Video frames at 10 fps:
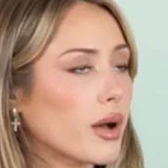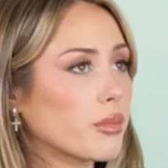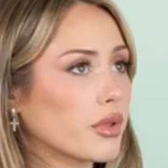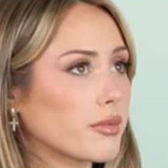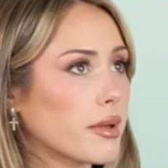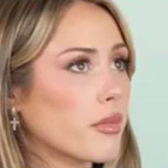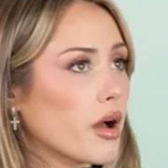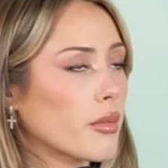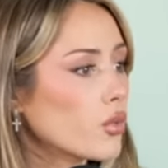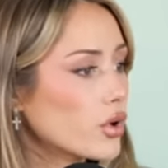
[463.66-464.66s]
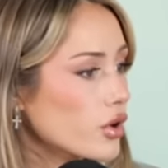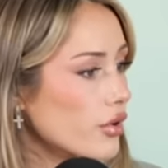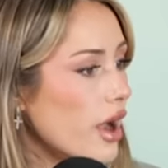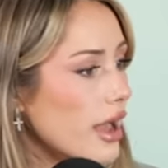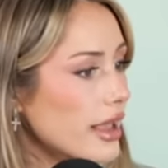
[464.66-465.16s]
up with my mom would
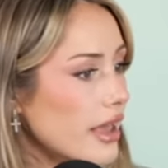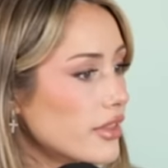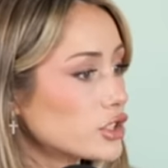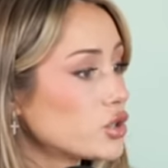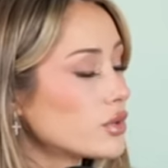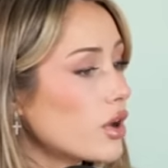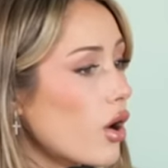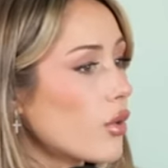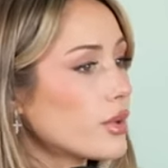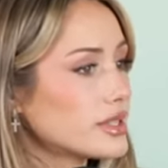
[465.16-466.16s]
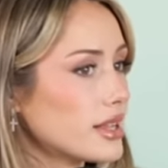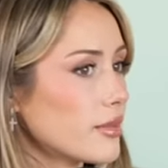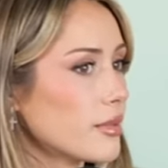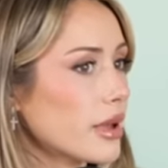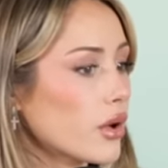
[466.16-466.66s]
cry and then she would always tell
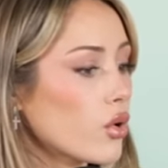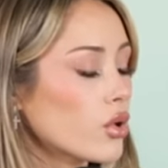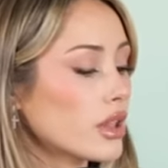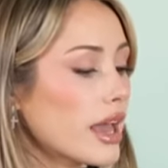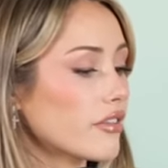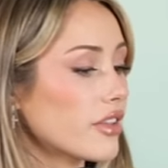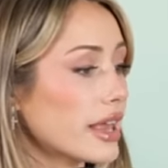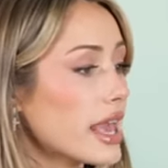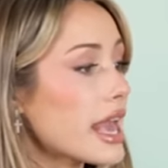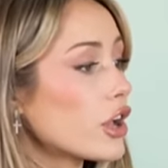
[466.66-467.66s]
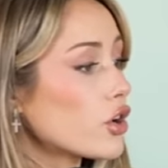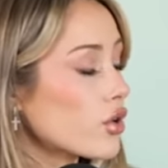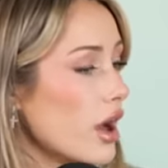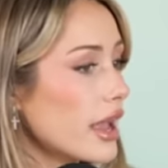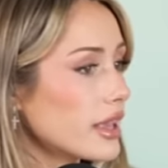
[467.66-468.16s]
me my whole life like
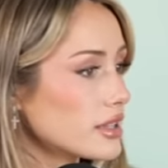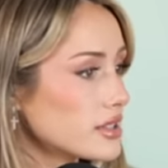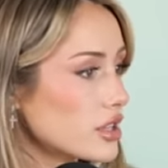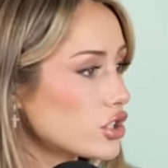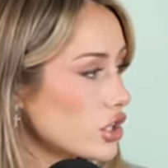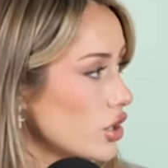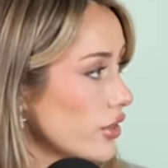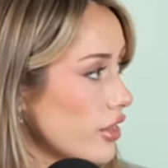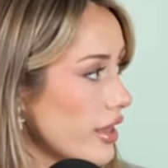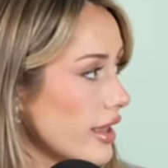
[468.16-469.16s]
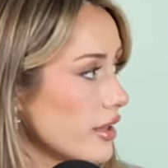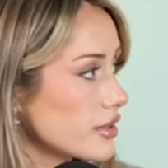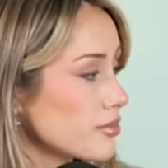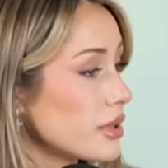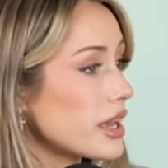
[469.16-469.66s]
crying is such a good thing
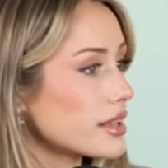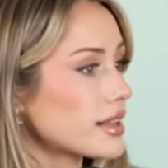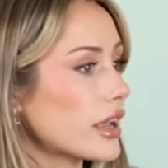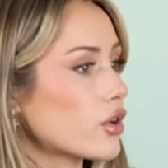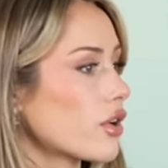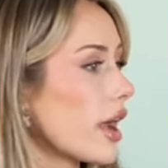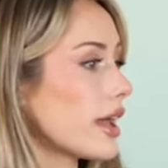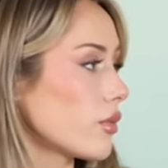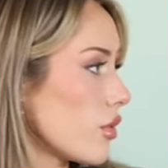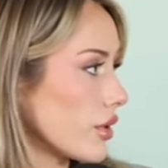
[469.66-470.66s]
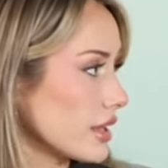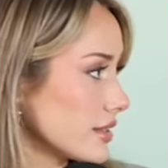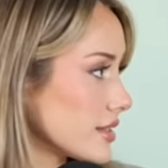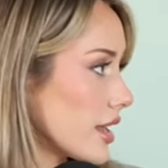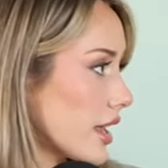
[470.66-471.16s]
because i cry i won't get
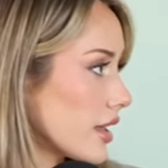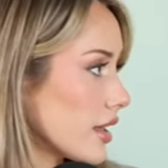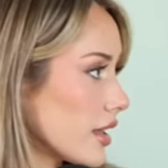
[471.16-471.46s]
sick